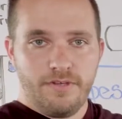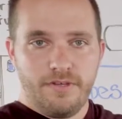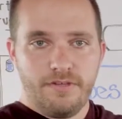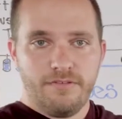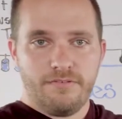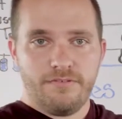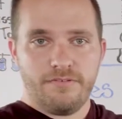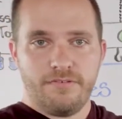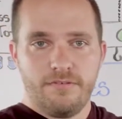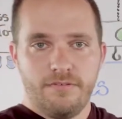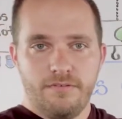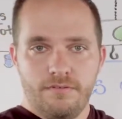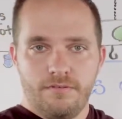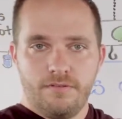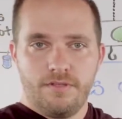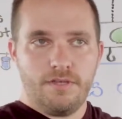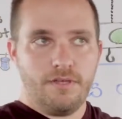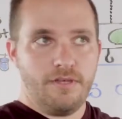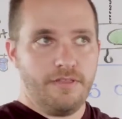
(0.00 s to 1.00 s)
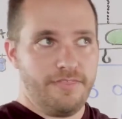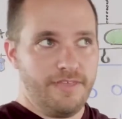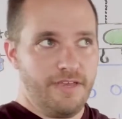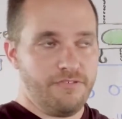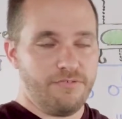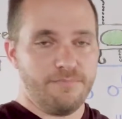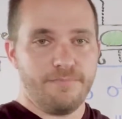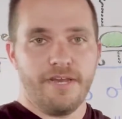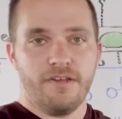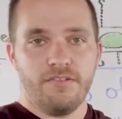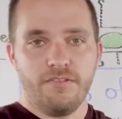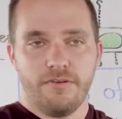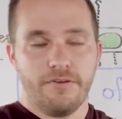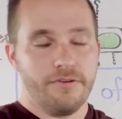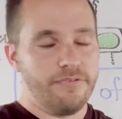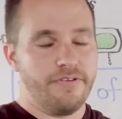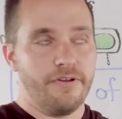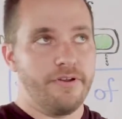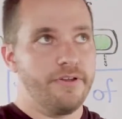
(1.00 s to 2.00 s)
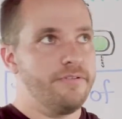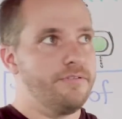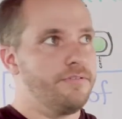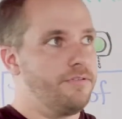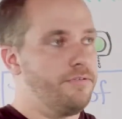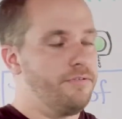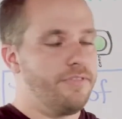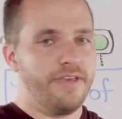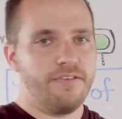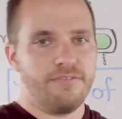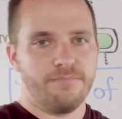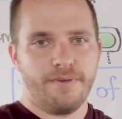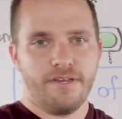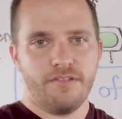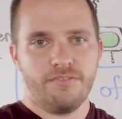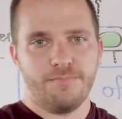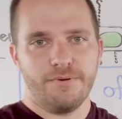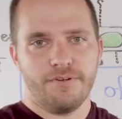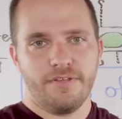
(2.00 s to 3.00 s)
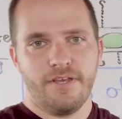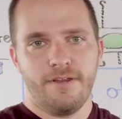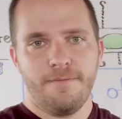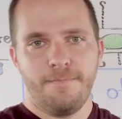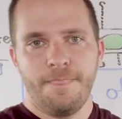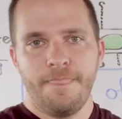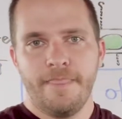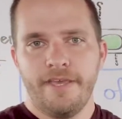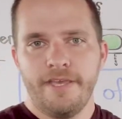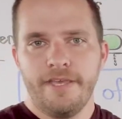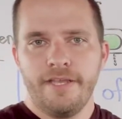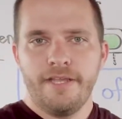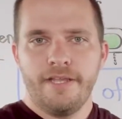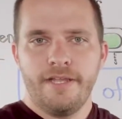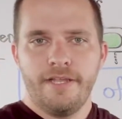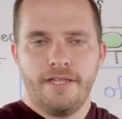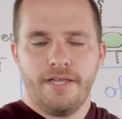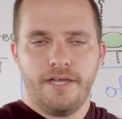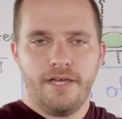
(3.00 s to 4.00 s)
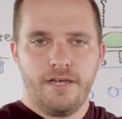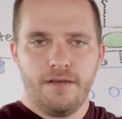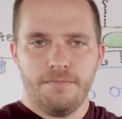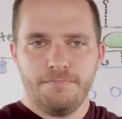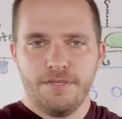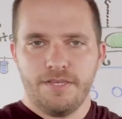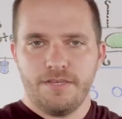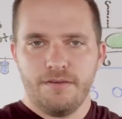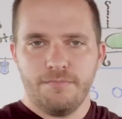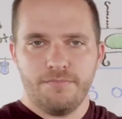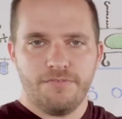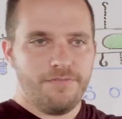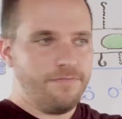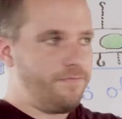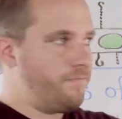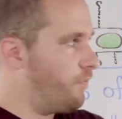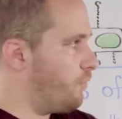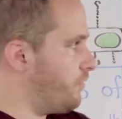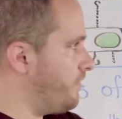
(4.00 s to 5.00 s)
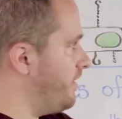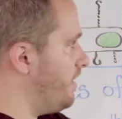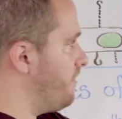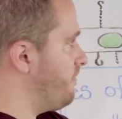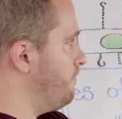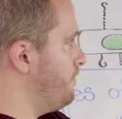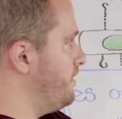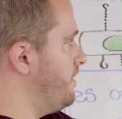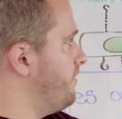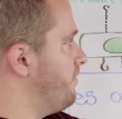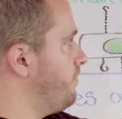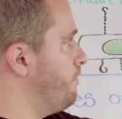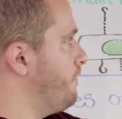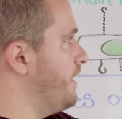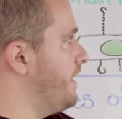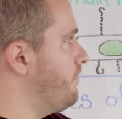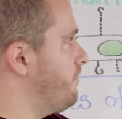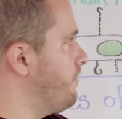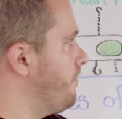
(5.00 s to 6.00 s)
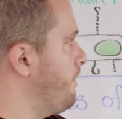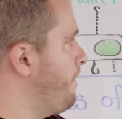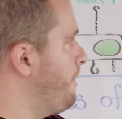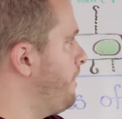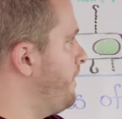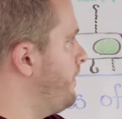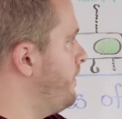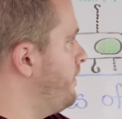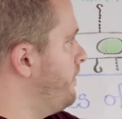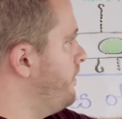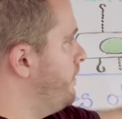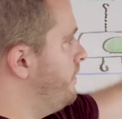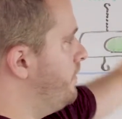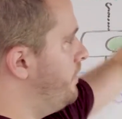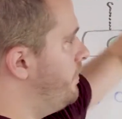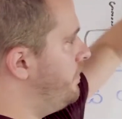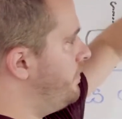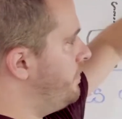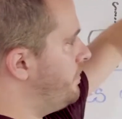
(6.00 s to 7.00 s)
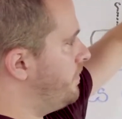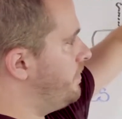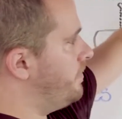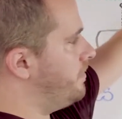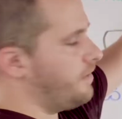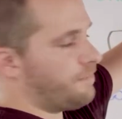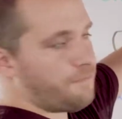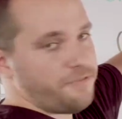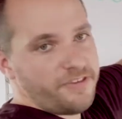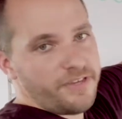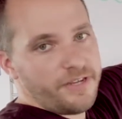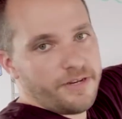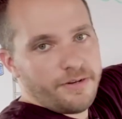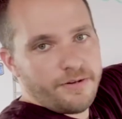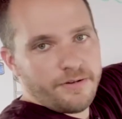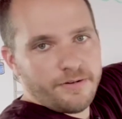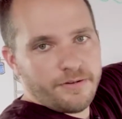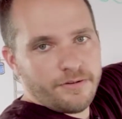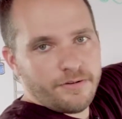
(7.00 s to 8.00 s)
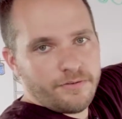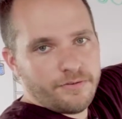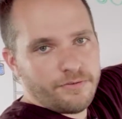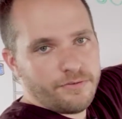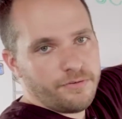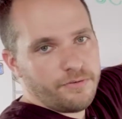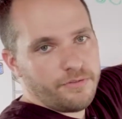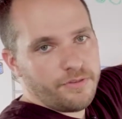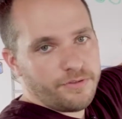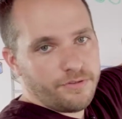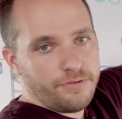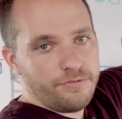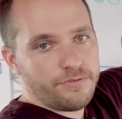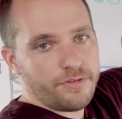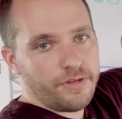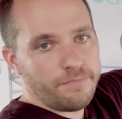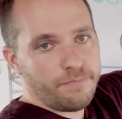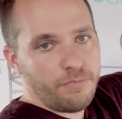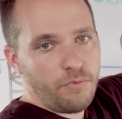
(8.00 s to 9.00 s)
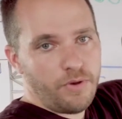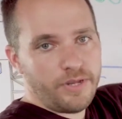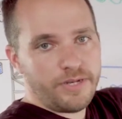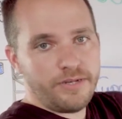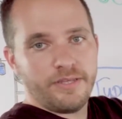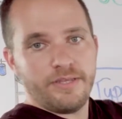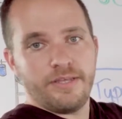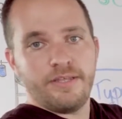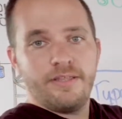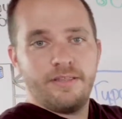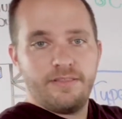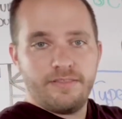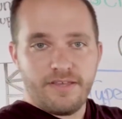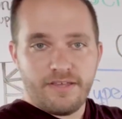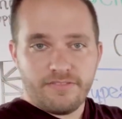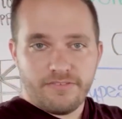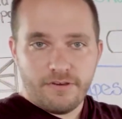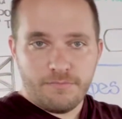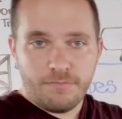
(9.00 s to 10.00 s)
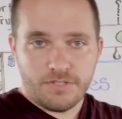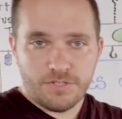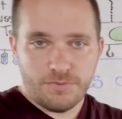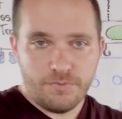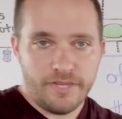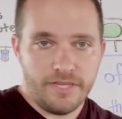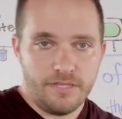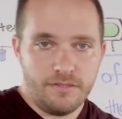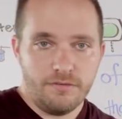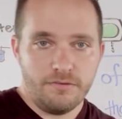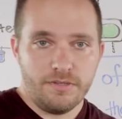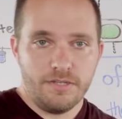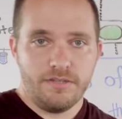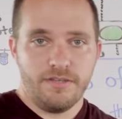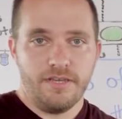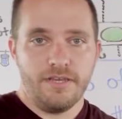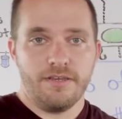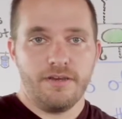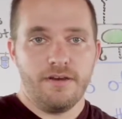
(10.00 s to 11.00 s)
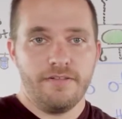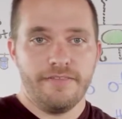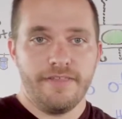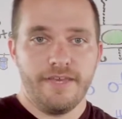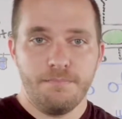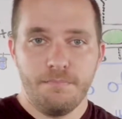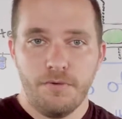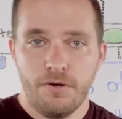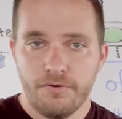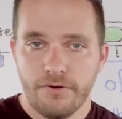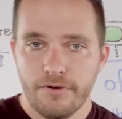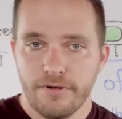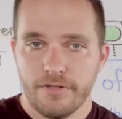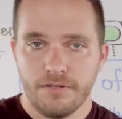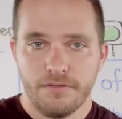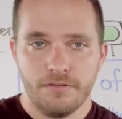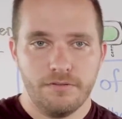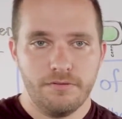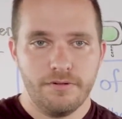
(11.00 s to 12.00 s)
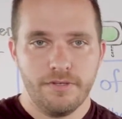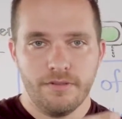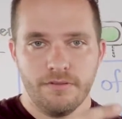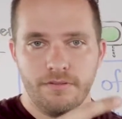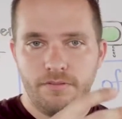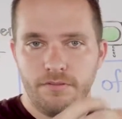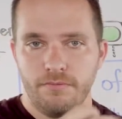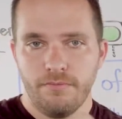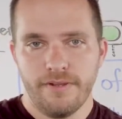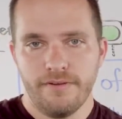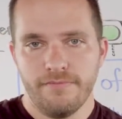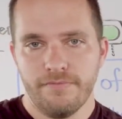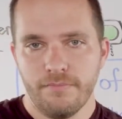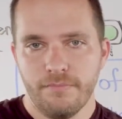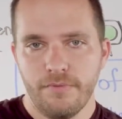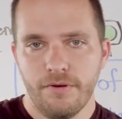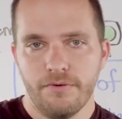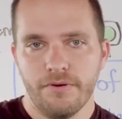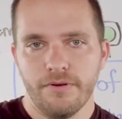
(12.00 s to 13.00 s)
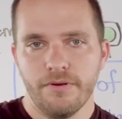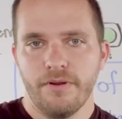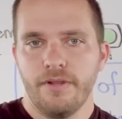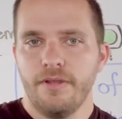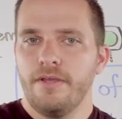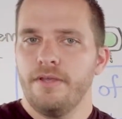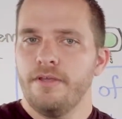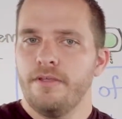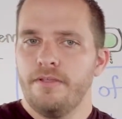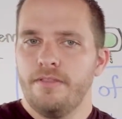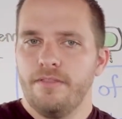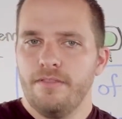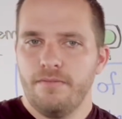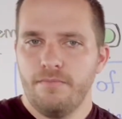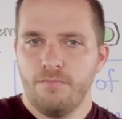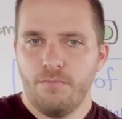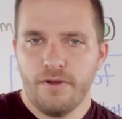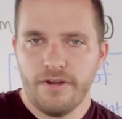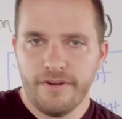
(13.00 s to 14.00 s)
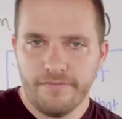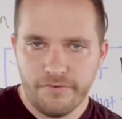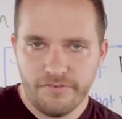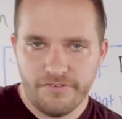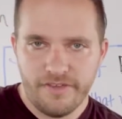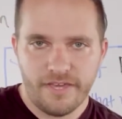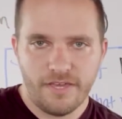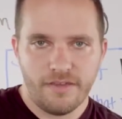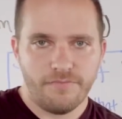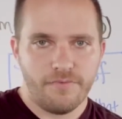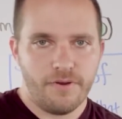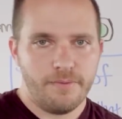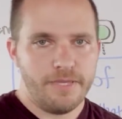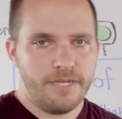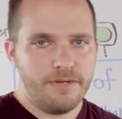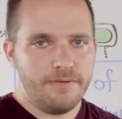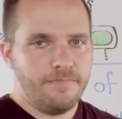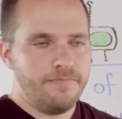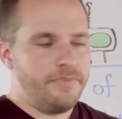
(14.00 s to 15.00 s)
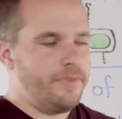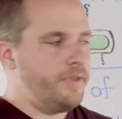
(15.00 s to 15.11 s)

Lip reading: tons, 2,000 pounds per ton, becomes 4,000 potential pounds. Clips in to the 2-ton point. That's how much weight you can take on that motor, including the weight of the motor, whatever's hanging from it.